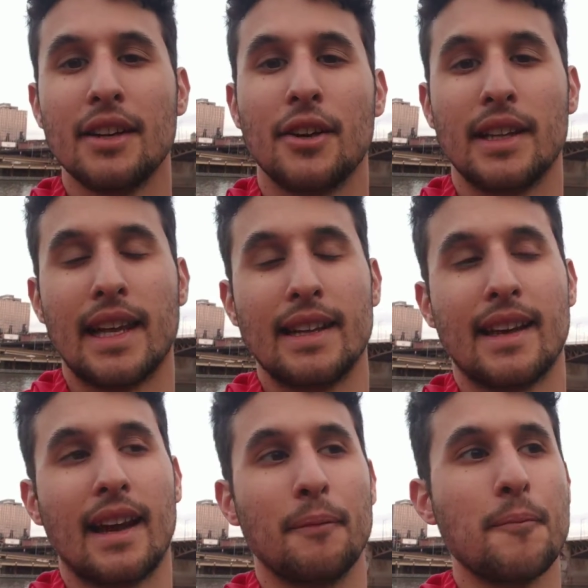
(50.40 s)
during that
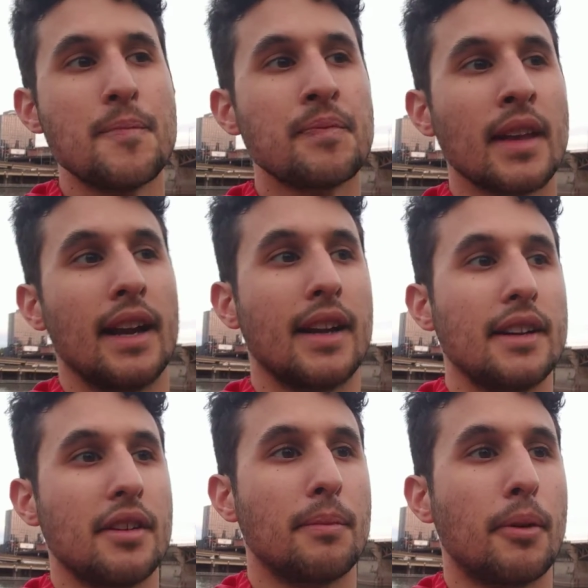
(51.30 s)
time. And I
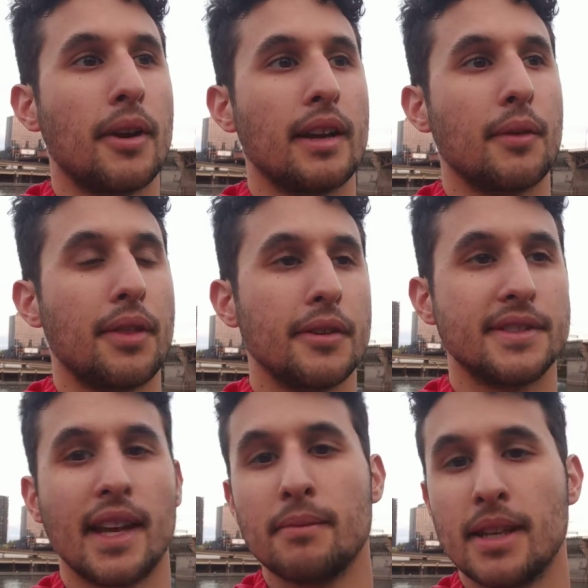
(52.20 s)
got to the point with those
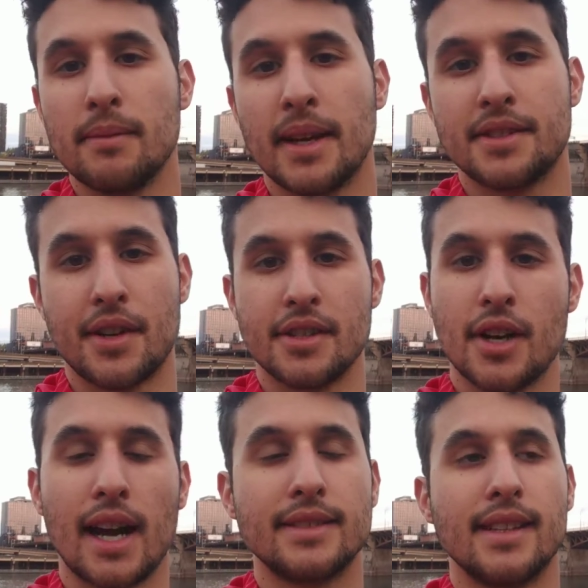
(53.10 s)
same teammates during
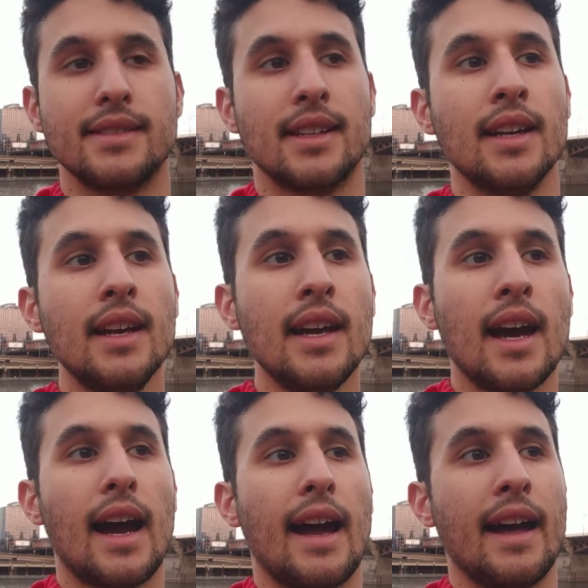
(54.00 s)
track season
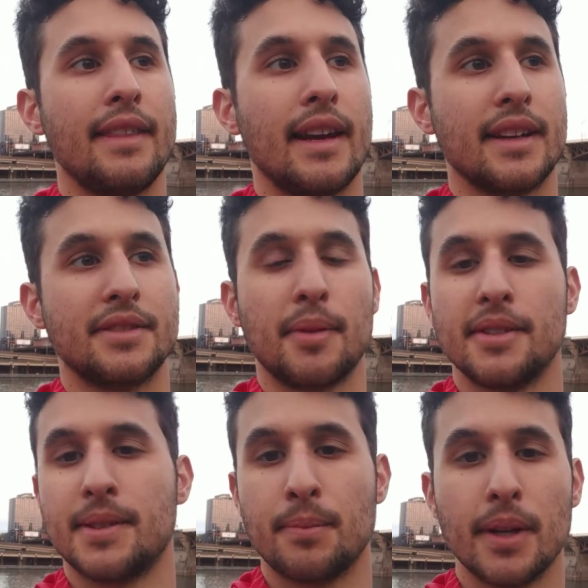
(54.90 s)
that I
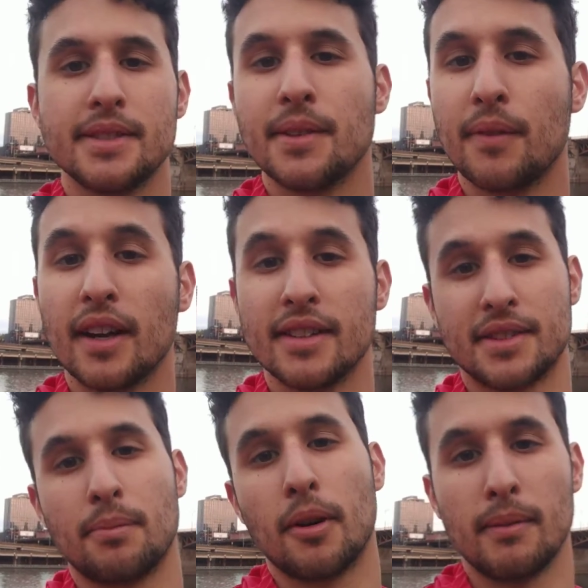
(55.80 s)
experienced some pretty severe
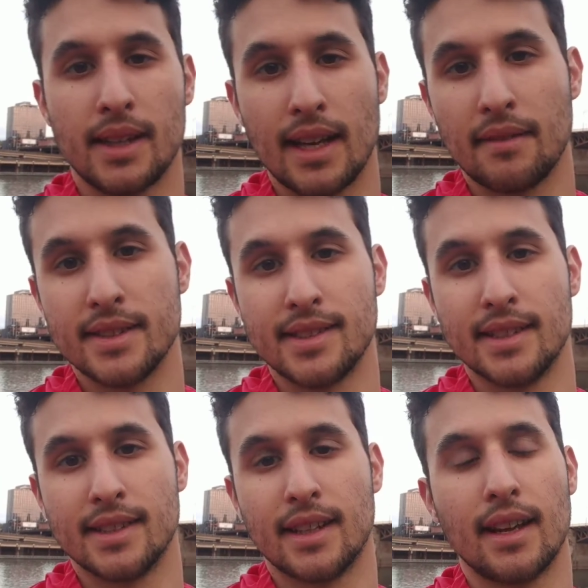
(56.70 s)
disappointment at the end of the
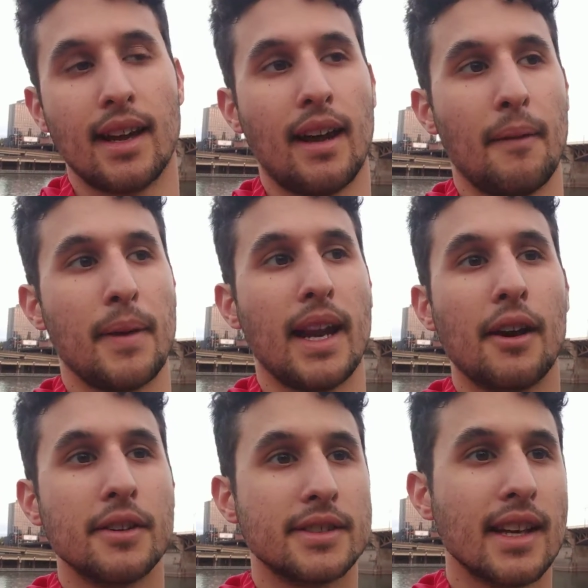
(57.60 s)
season. And
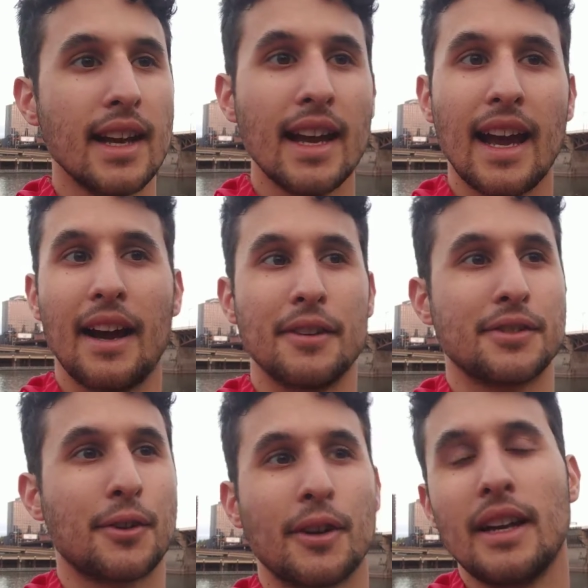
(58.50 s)
I
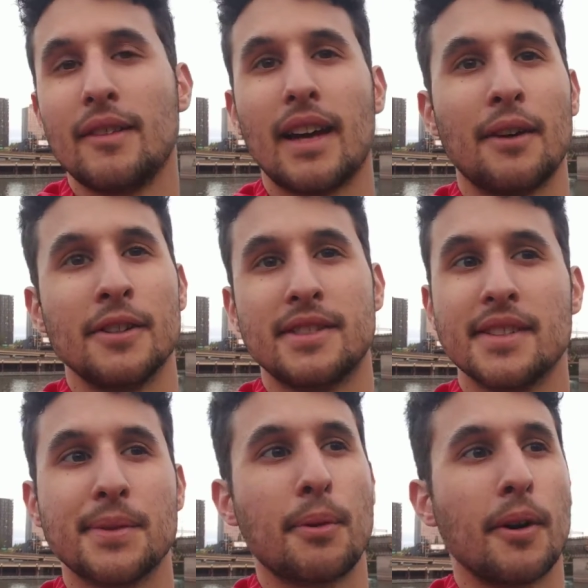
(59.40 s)
was grieved, I was
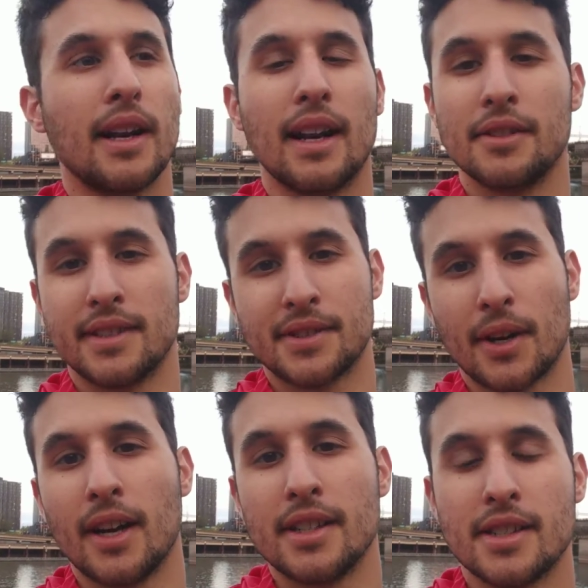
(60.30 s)
disappointed, I was
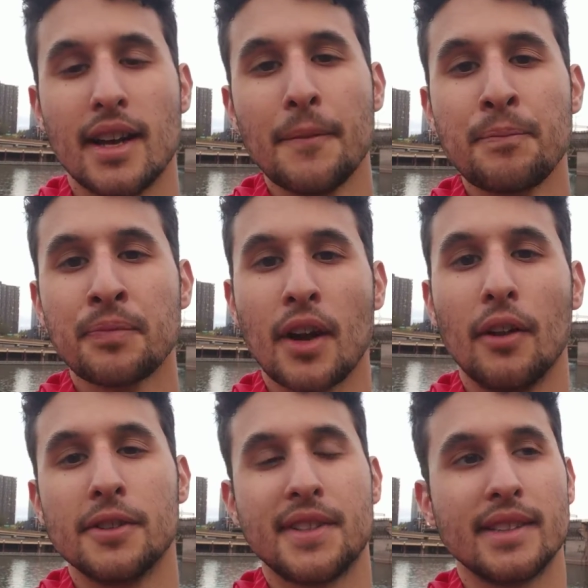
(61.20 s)
discouraged,
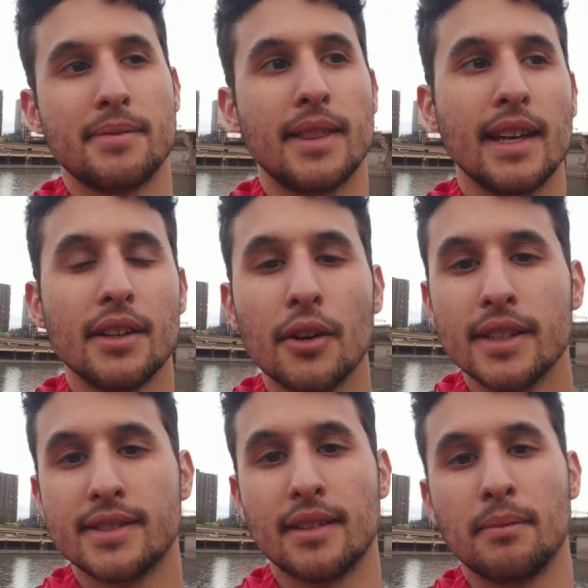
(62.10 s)
all those things, but they
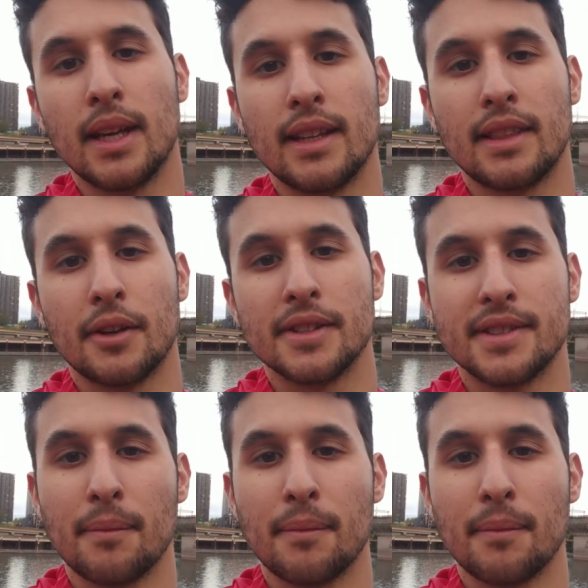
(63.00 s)
noticed in me that there is